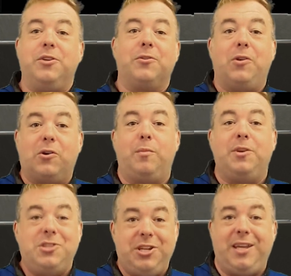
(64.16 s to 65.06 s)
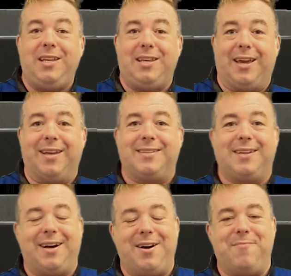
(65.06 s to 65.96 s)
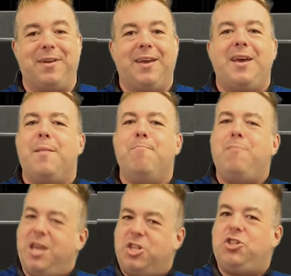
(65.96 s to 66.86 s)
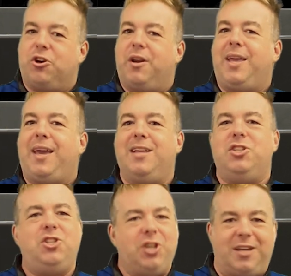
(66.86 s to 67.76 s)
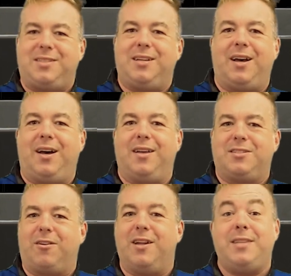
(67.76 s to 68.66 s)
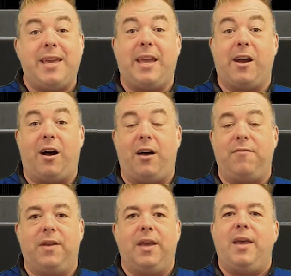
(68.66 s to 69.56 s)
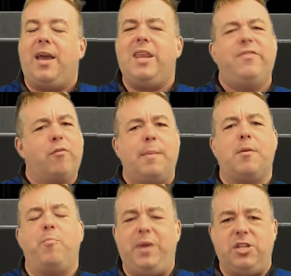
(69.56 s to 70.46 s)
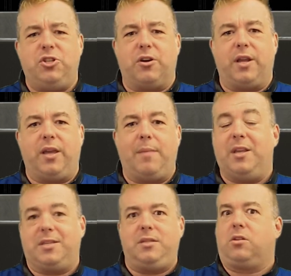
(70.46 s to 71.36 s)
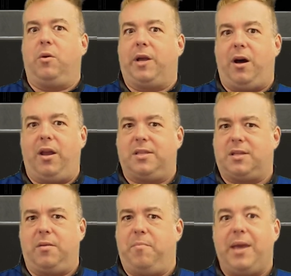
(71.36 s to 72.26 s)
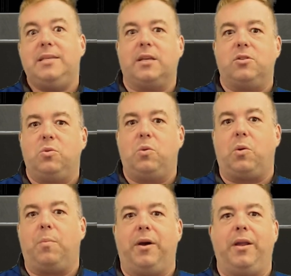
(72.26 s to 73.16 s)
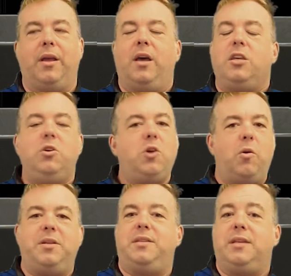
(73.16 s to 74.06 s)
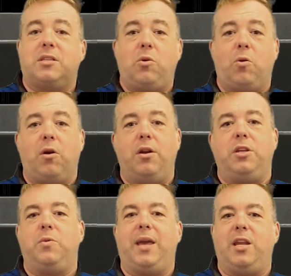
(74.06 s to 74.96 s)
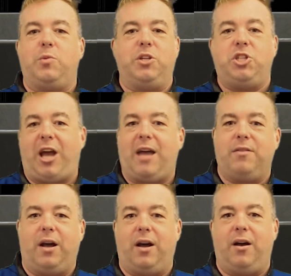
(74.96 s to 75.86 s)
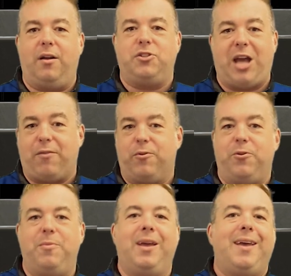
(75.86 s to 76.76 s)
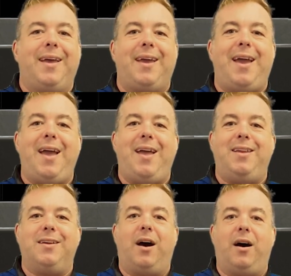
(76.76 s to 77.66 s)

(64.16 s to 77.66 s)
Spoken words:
your local machine yet. Midjourney had just started taking off. And if you remember Midjourney, I mean, it's still going on. It's an amazing tool, but you go into Discord, you get into a chat room, and